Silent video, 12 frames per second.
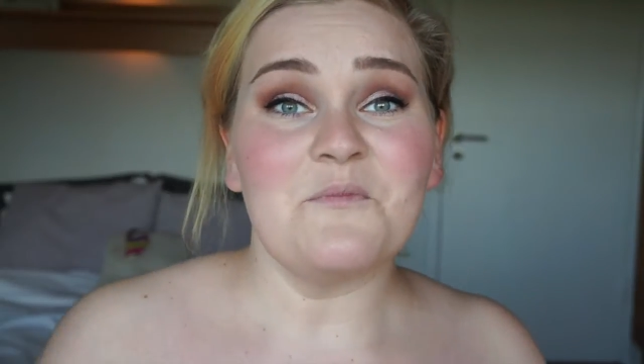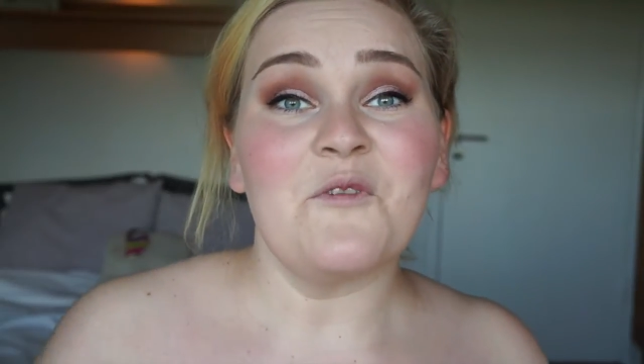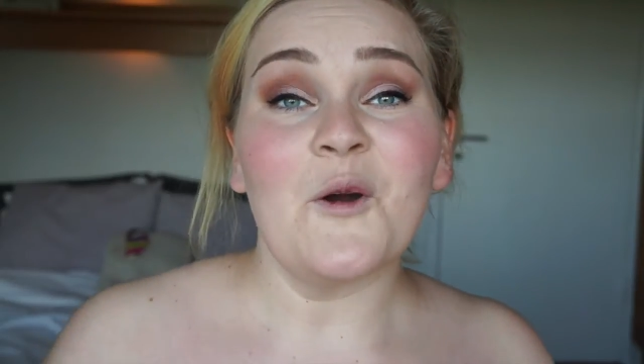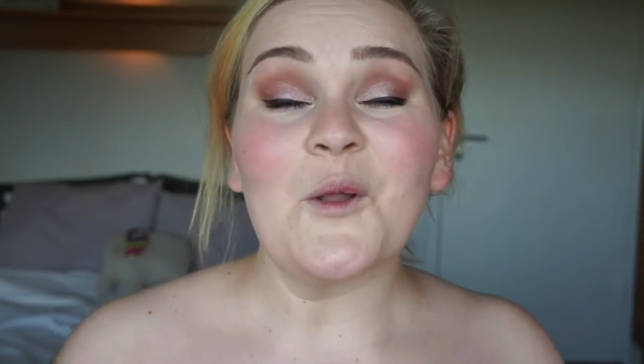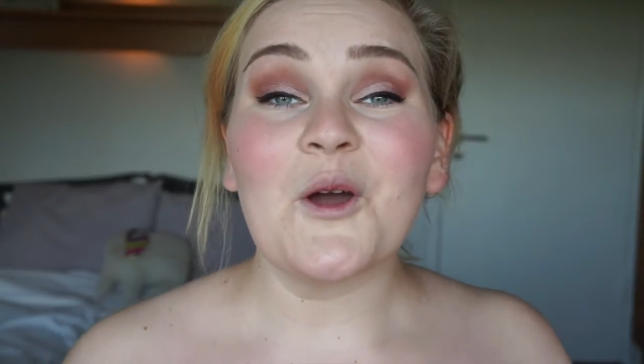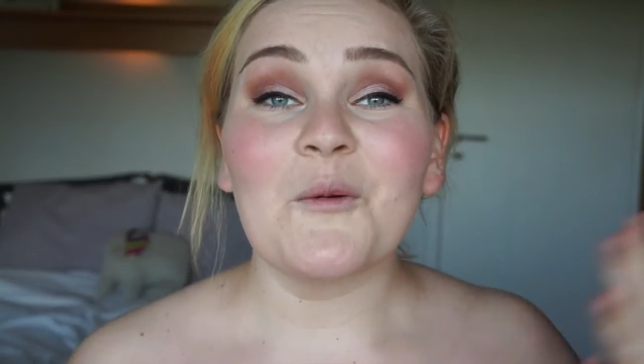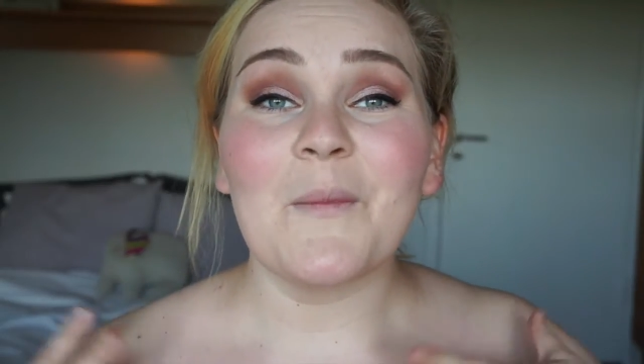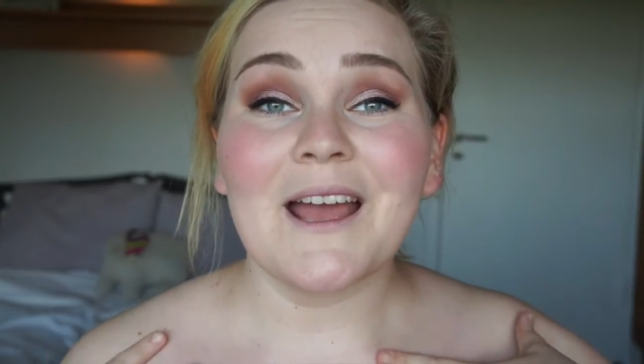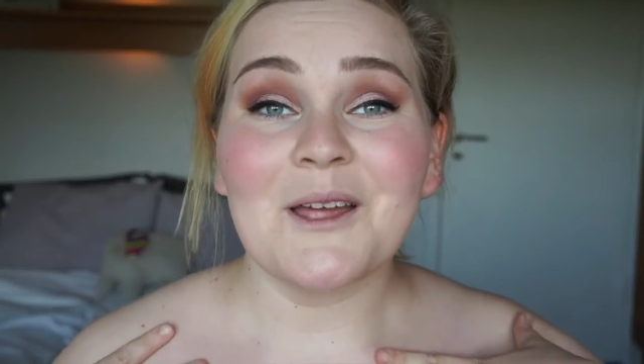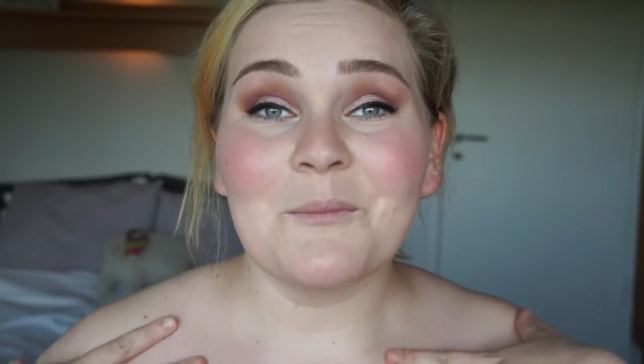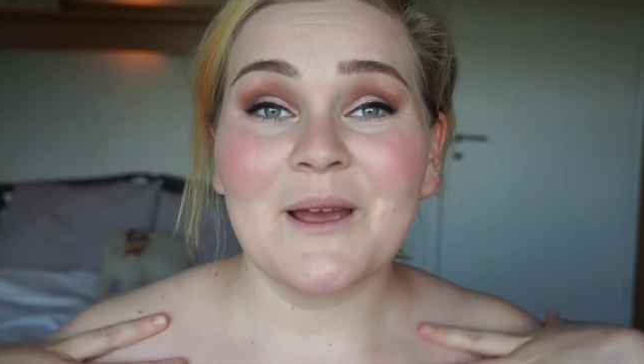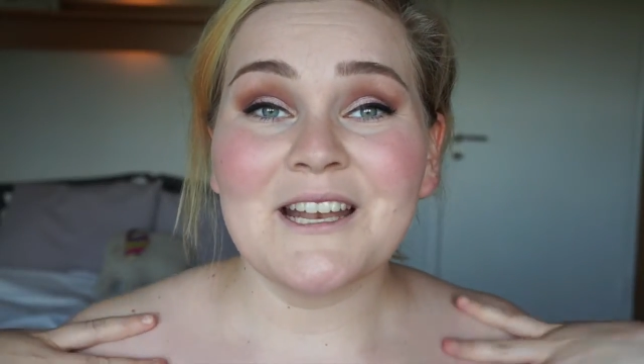photo on
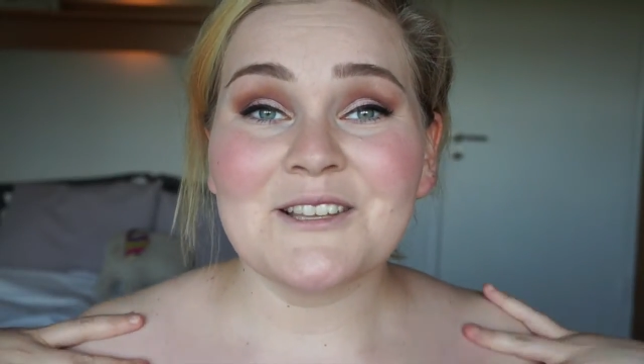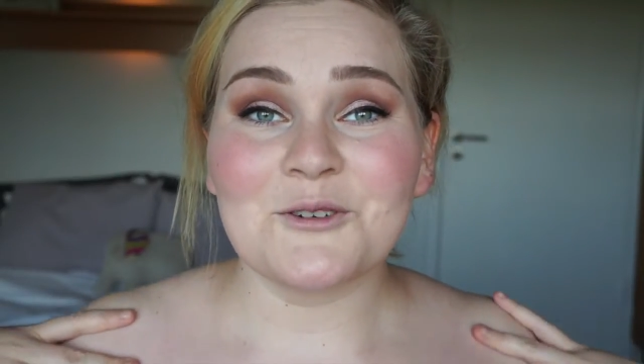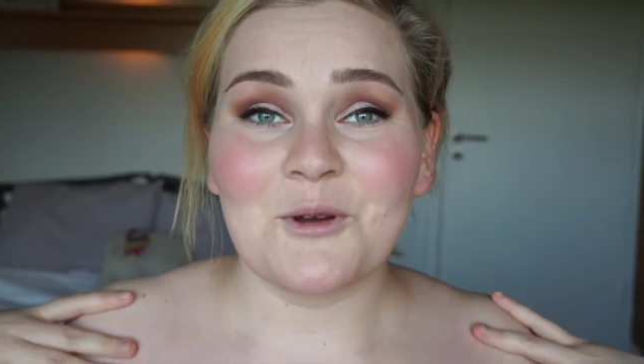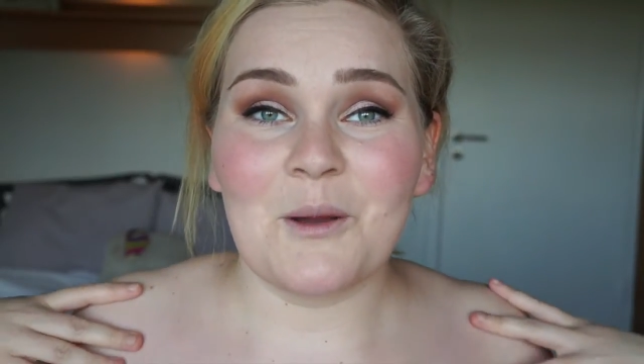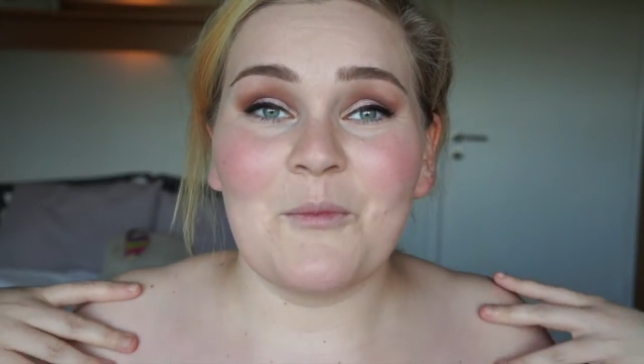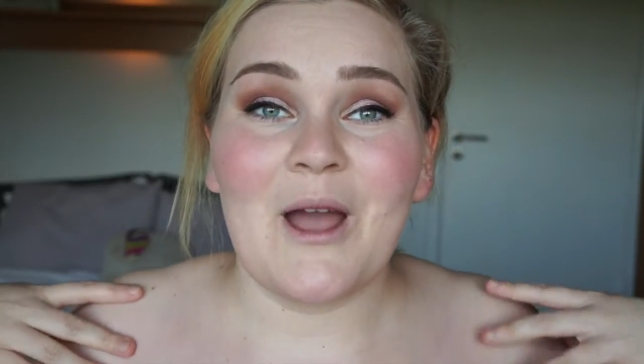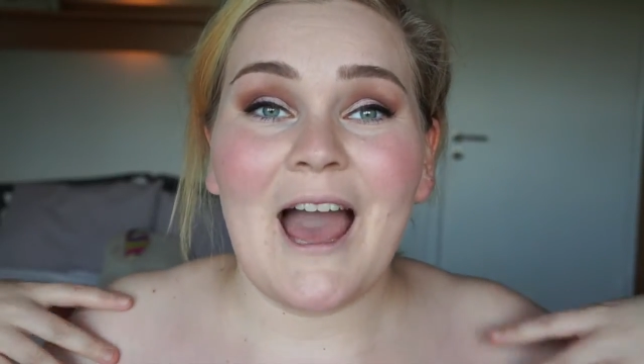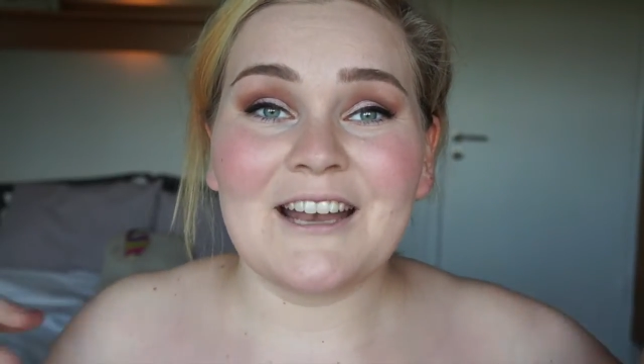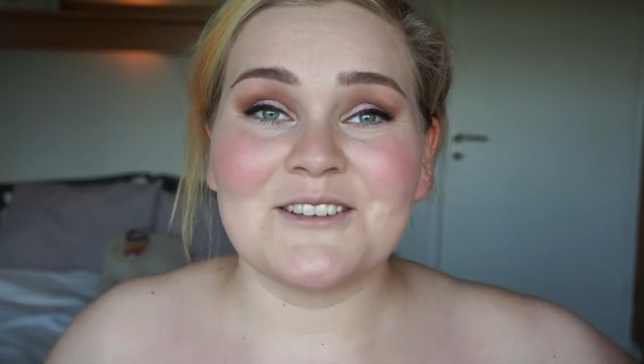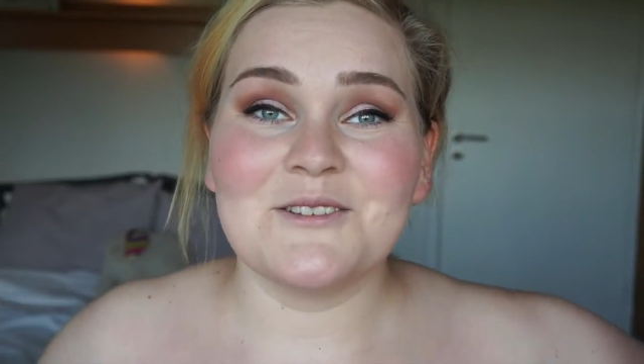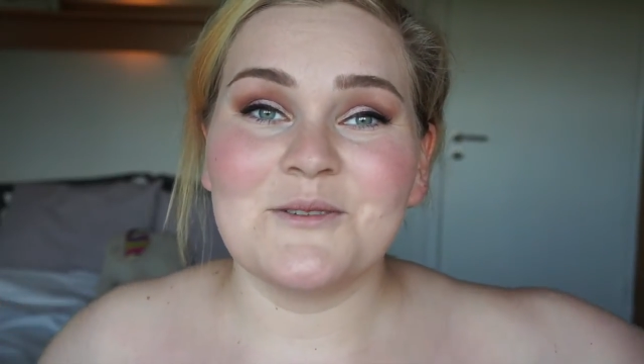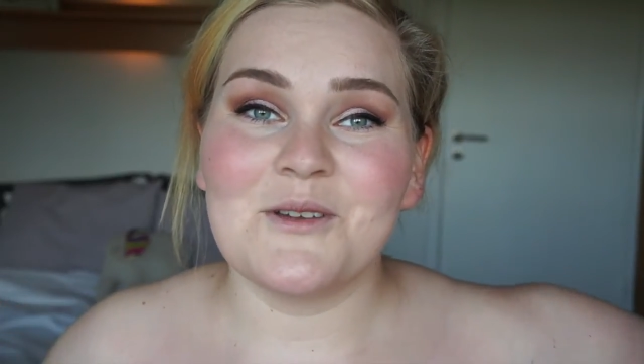my Instagram where I
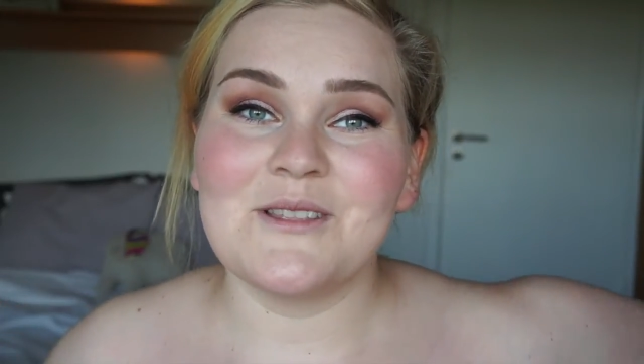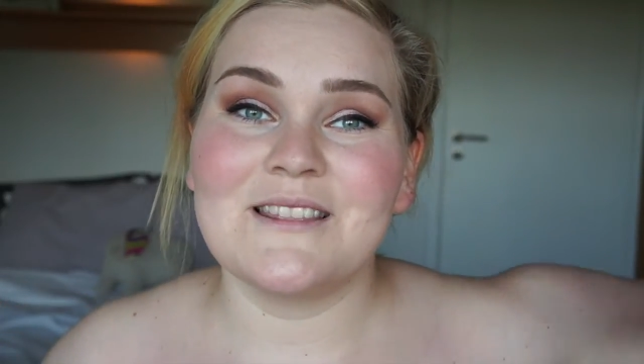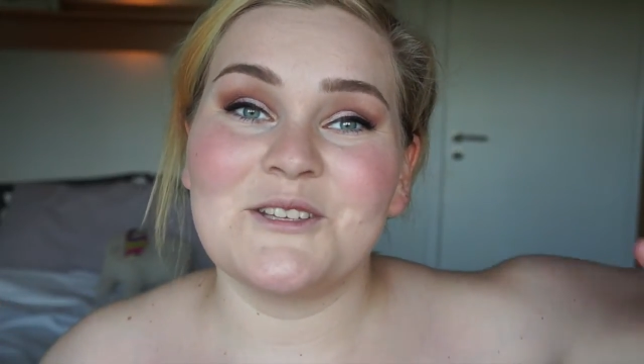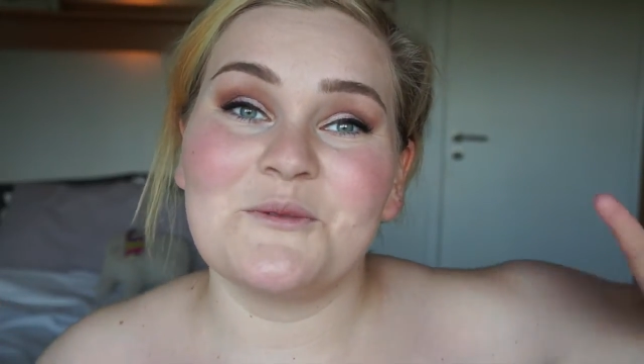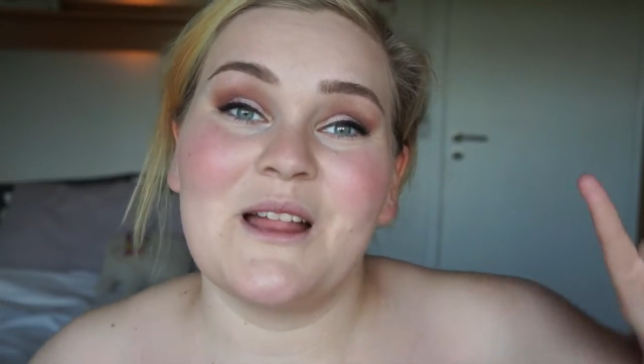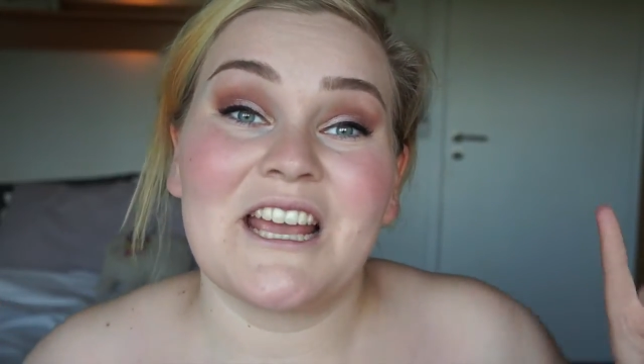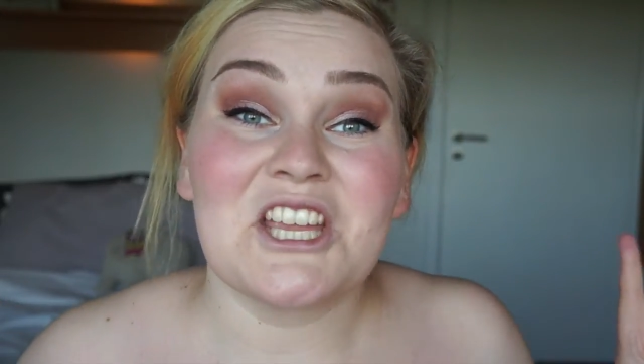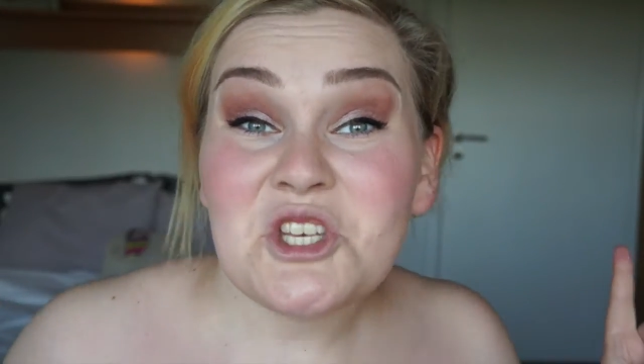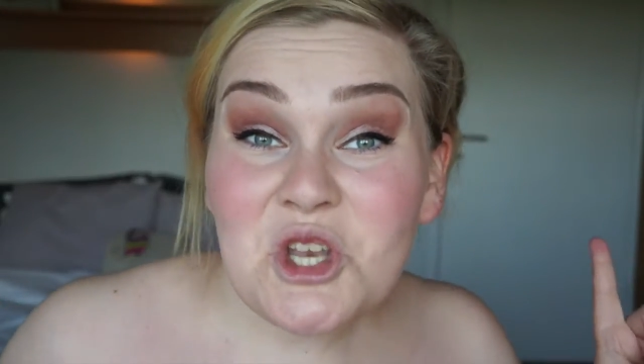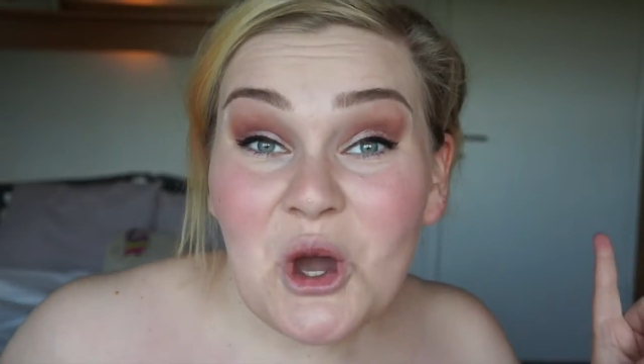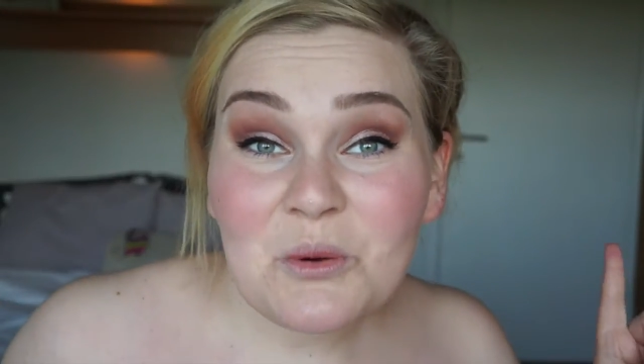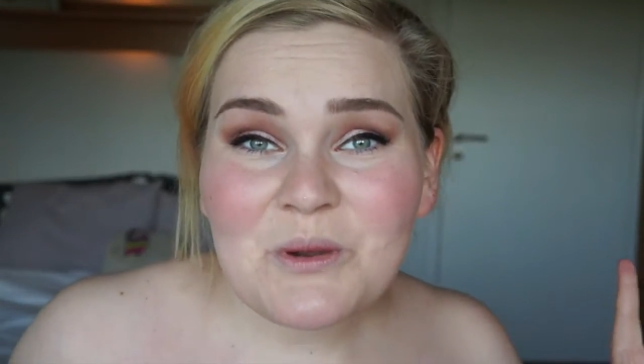had to do like a
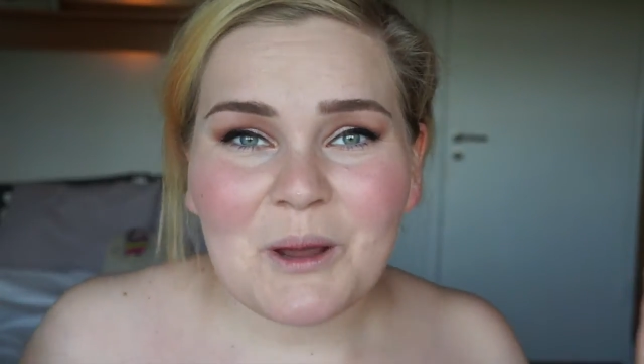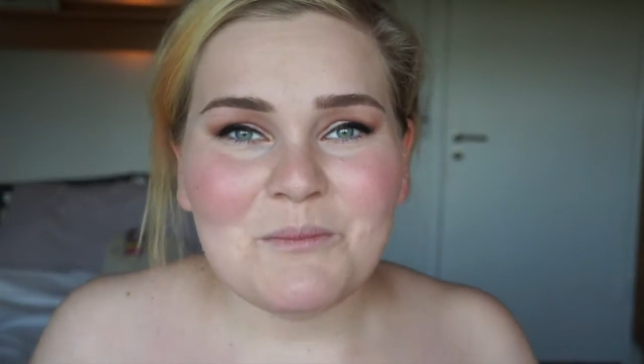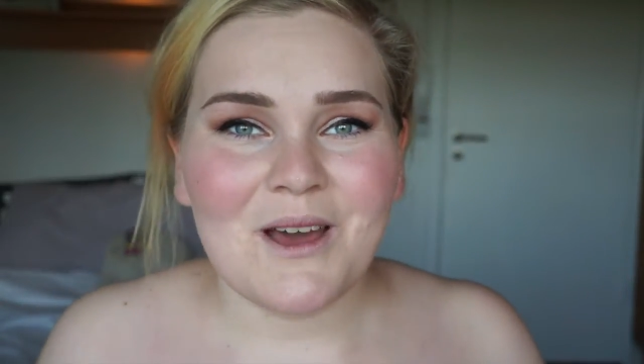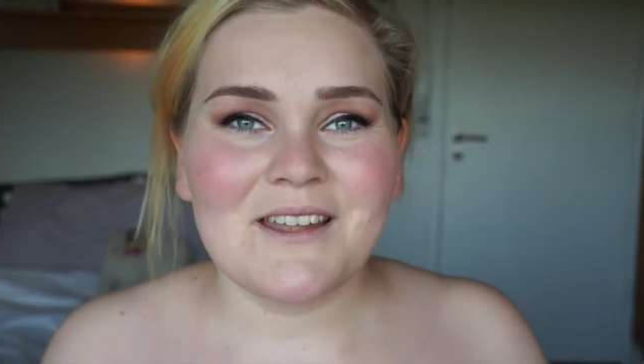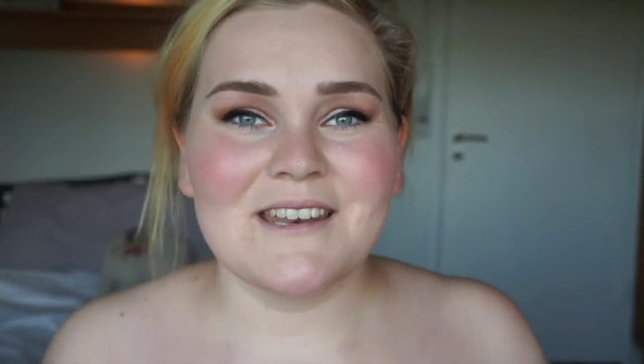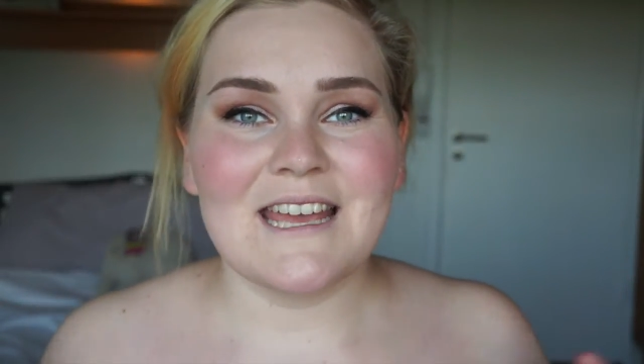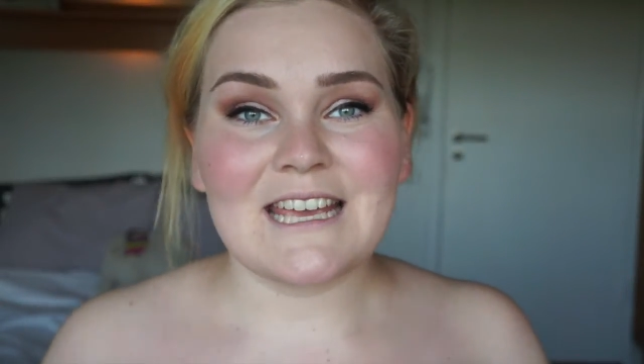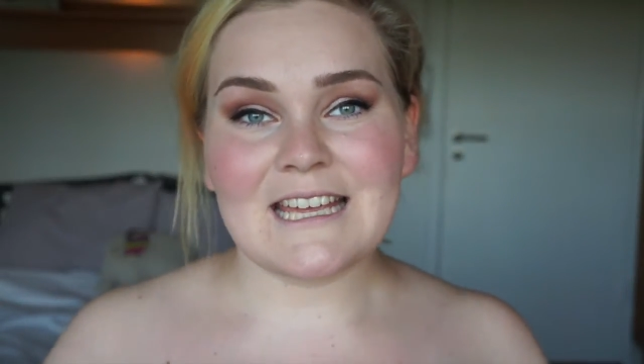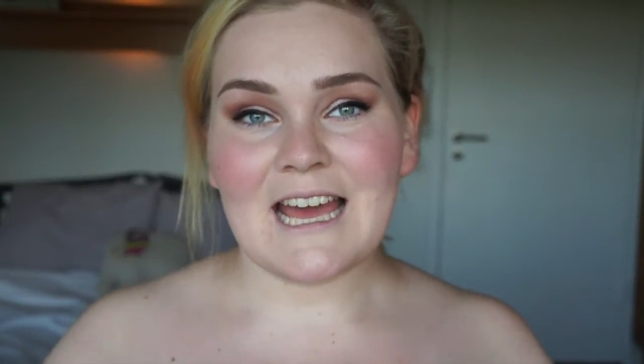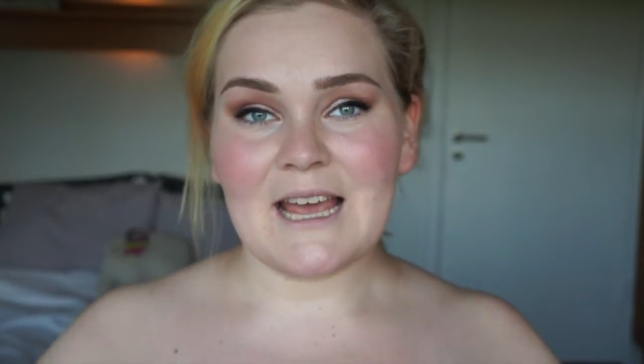note, I'm not naked.